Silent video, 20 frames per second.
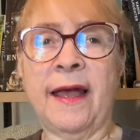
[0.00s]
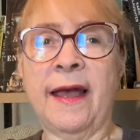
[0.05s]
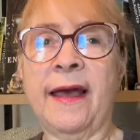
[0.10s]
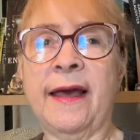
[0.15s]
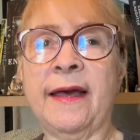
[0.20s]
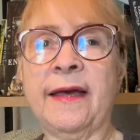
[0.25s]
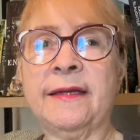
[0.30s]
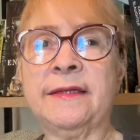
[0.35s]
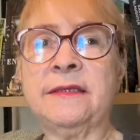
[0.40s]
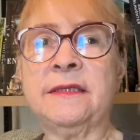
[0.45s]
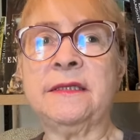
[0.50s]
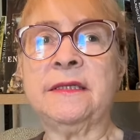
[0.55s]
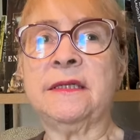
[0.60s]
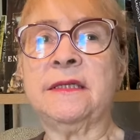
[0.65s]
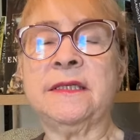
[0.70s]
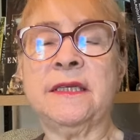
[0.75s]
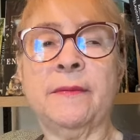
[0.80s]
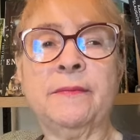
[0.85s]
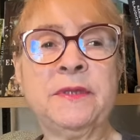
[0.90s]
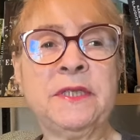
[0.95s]
And
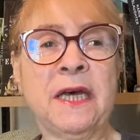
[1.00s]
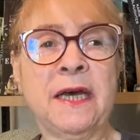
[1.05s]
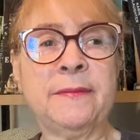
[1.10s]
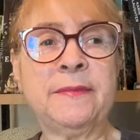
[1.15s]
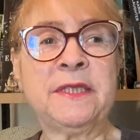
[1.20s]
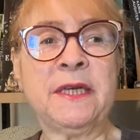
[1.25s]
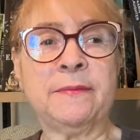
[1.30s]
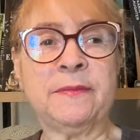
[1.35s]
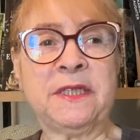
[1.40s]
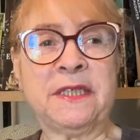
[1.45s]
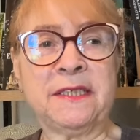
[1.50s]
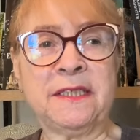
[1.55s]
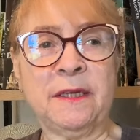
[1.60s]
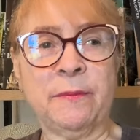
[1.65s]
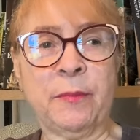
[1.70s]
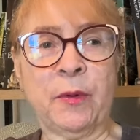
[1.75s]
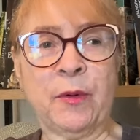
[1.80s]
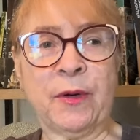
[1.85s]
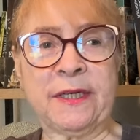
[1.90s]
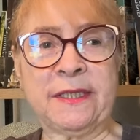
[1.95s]
sometimes I'm
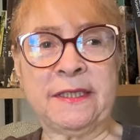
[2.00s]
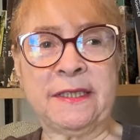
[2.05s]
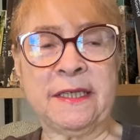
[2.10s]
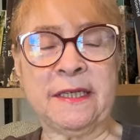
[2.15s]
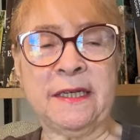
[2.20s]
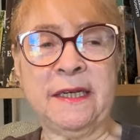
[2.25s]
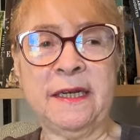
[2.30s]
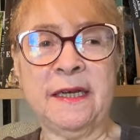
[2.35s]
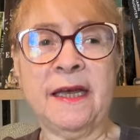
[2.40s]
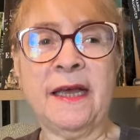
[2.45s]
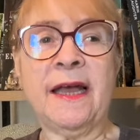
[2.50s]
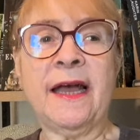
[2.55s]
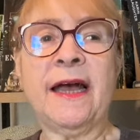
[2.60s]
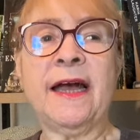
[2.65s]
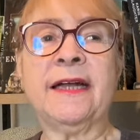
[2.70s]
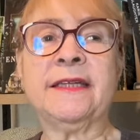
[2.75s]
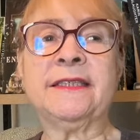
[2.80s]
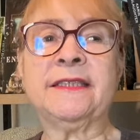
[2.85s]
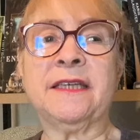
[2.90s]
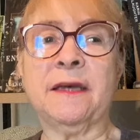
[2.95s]
disappointed
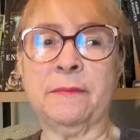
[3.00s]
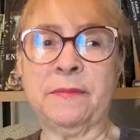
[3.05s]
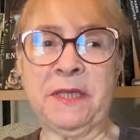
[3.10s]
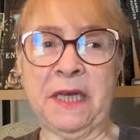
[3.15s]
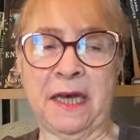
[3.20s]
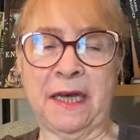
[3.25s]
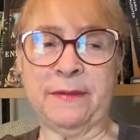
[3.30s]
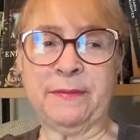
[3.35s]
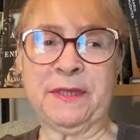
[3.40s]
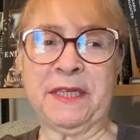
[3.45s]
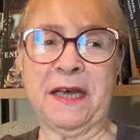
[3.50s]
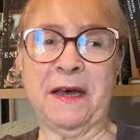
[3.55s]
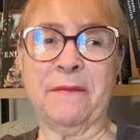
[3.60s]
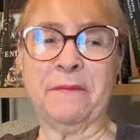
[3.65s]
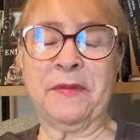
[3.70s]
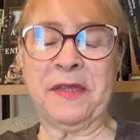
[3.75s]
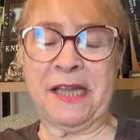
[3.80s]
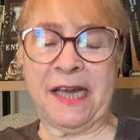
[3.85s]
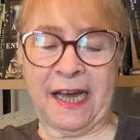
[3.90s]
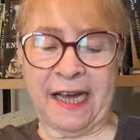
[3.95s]
and sometimes
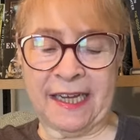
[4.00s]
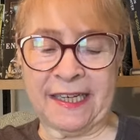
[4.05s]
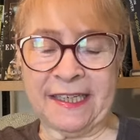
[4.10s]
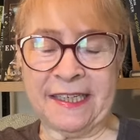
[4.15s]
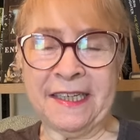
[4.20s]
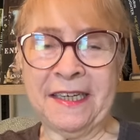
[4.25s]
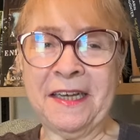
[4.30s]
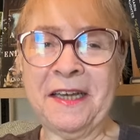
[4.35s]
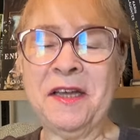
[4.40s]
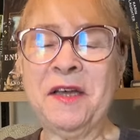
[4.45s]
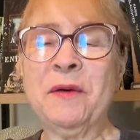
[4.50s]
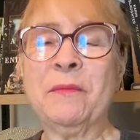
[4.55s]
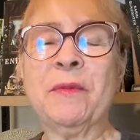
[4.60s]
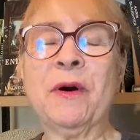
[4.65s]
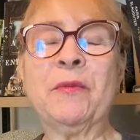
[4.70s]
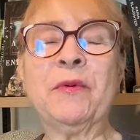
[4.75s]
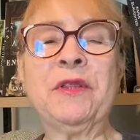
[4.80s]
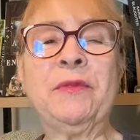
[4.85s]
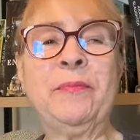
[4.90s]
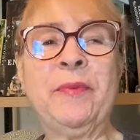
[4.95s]
I'm not.
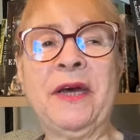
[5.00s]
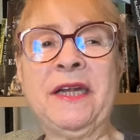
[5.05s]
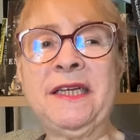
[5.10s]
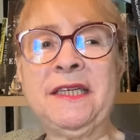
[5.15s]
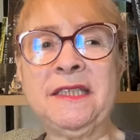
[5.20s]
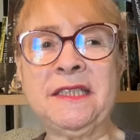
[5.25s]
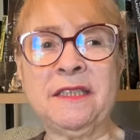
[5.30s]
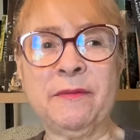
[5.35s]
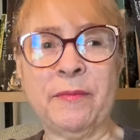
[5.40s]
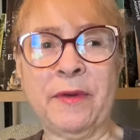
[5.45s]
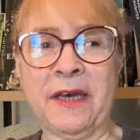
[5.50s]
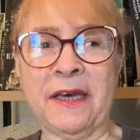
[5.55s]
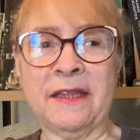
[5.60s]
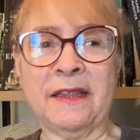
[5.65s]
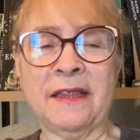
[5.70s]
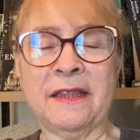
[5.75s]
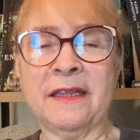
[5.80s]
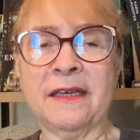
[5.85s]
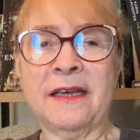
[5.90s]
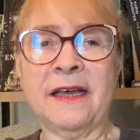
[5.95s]
But with Betty
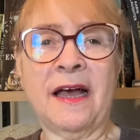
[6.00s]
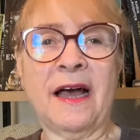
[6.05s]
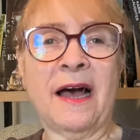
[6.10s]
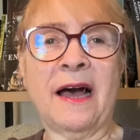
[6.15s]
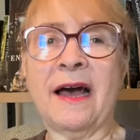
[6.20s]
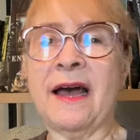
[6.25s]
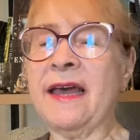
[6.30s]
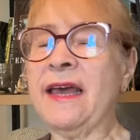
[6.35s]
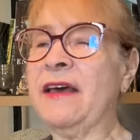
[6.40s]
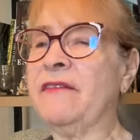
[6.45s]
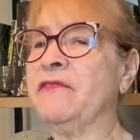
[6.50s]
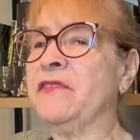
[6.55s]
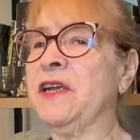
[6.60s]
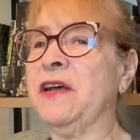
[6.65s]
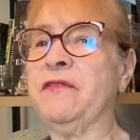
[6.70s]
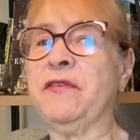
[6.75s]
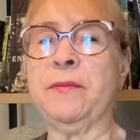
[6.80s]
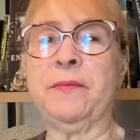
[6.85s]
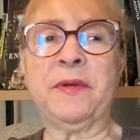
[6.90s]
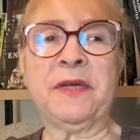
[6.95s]
Smith, I have
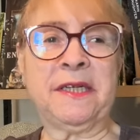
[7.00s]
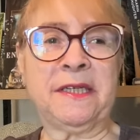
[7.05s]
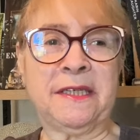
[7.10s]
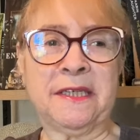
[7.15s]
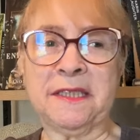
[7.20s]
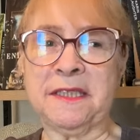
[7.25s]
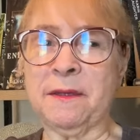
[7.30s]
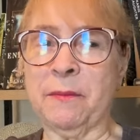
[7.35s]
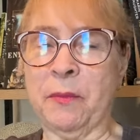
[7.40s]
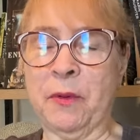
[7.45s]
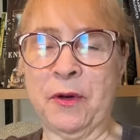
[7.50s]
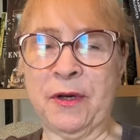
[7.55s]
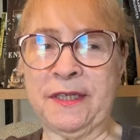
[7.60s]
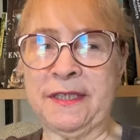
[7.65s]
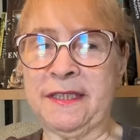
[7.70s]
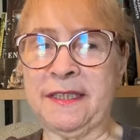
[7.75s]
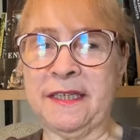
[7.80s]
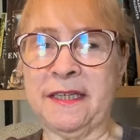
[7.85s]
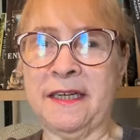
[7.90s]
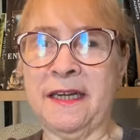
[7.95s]
never been
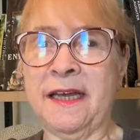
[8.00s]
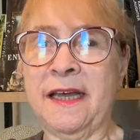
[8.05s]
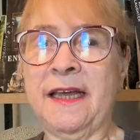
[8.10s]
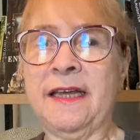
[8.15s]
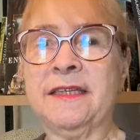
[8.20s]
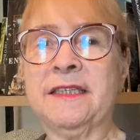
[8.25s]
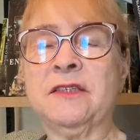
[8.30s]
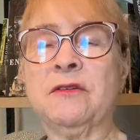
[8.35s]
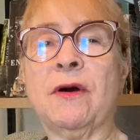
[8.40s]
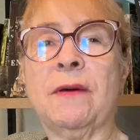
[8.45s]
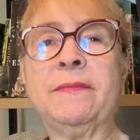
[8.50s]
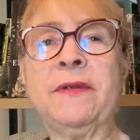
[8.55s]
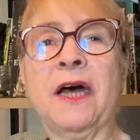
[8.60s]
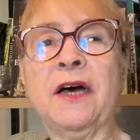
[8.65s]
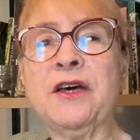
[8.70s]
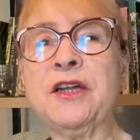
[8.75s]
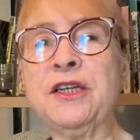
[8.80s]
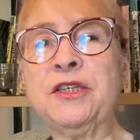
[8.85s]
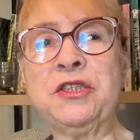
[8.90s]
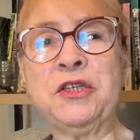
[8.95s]
disappointed. So I'm
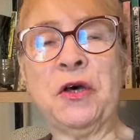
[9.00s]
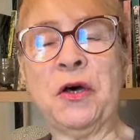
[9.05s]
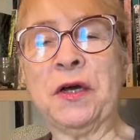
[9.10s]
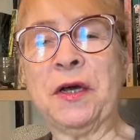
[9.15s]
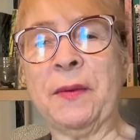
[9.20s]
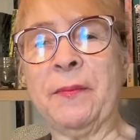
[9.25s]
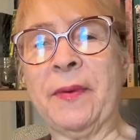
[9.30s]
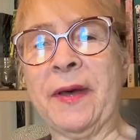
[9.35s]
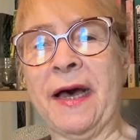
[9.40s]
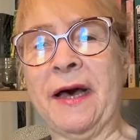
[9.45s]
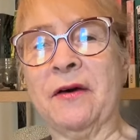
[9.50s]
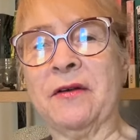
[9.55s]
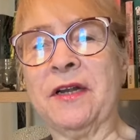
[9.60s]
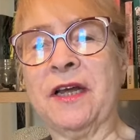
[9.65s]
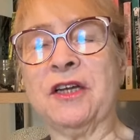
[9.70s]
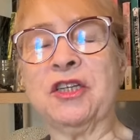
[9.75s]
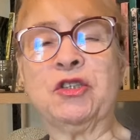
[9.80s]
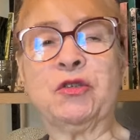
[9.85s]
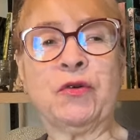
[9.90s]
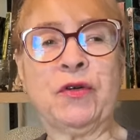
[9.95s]
not going to talk about
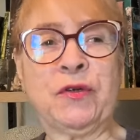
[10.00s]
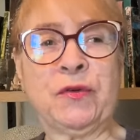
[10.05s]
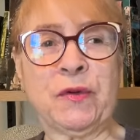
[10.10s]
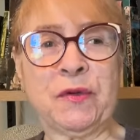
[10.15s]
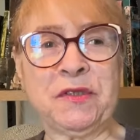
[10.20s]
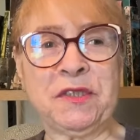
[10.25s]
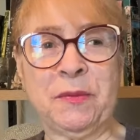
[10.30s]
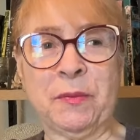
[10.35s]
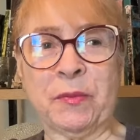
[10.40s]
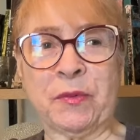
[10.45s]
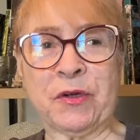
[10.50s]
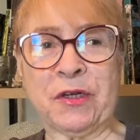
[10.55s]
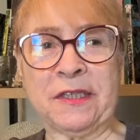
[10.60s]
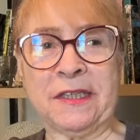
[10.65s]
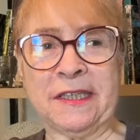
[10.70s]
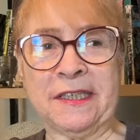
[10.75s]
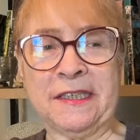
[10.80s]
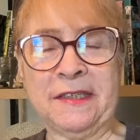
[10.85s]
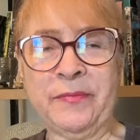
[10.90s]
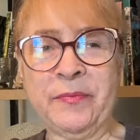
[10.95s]
A Tree Grows in
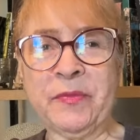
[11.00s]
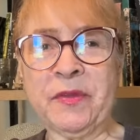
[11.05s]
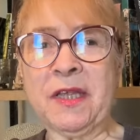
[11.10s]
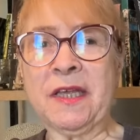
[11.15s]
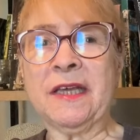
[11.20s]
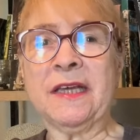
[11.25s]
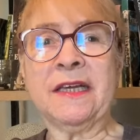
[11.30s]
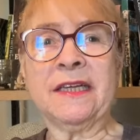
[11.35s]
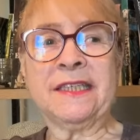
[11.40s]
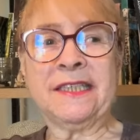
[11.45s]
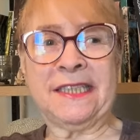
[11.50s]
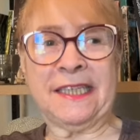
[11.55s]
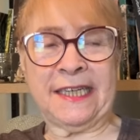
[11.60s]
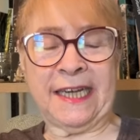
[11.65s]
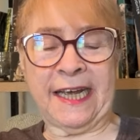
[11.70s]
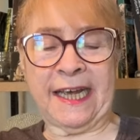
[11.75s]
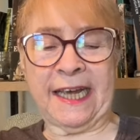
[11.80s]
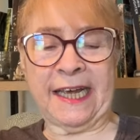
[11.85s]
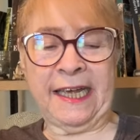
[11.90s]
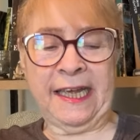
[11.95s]
Brooklyn
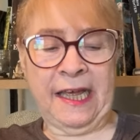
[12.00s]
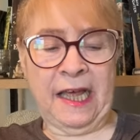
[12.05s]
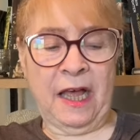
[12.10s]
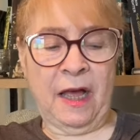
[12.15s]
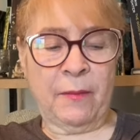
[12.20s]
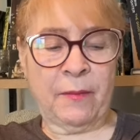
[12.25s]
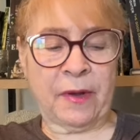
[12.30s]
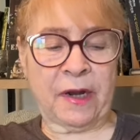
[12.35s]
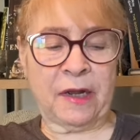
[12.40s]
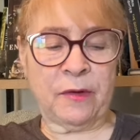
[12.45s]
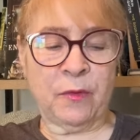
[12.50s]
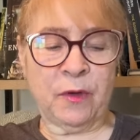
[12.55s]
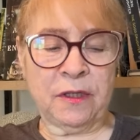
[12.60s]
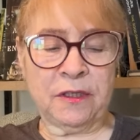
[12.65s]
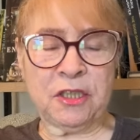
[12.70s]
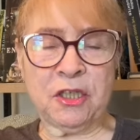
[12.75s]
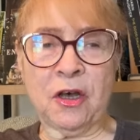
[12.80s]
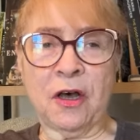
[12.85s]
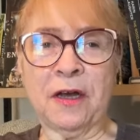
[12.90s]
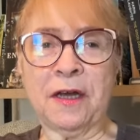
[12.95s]
today, but I will
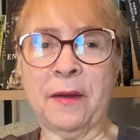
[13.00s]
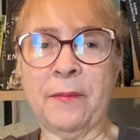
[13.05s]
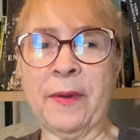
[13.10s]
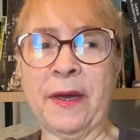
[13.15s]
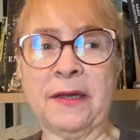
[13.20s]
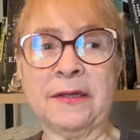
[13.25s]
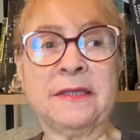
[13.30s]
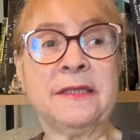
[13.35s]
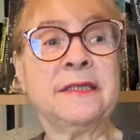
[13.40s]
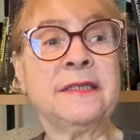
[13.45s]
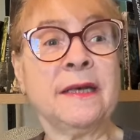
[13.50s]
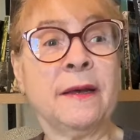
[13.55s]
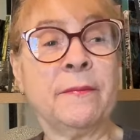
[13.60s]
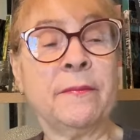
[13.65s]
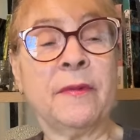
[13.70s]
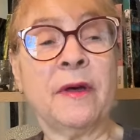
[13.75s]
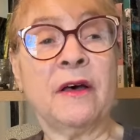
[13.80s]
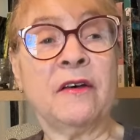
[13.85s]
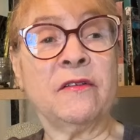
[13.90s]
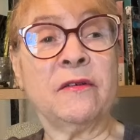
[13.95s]
talk about
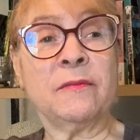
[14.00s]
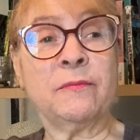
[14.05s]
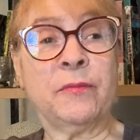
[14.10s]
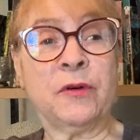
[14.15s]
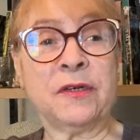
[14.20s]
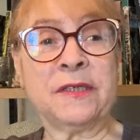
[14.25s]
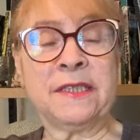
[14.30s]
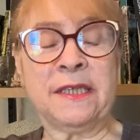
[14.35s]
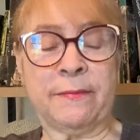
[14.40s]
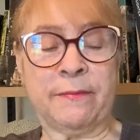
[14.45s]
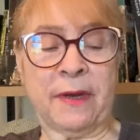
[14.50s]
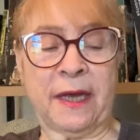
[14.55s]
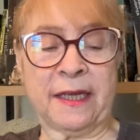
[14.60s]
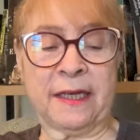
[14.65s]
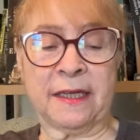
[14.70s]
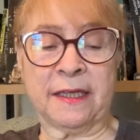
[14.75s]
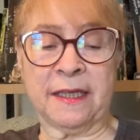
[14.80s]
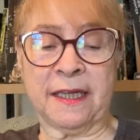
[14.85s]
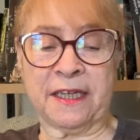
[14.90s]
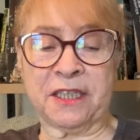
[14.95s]
some books in my
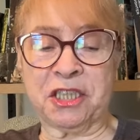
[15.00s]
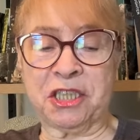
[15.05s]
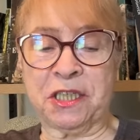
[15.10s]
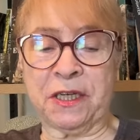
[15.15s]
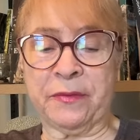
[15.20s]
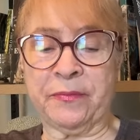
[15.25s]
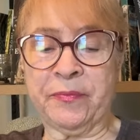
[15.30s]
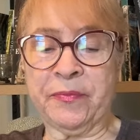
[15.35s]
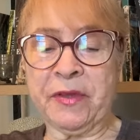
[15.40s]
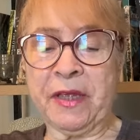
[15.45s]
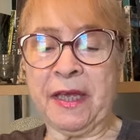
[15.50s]
collection.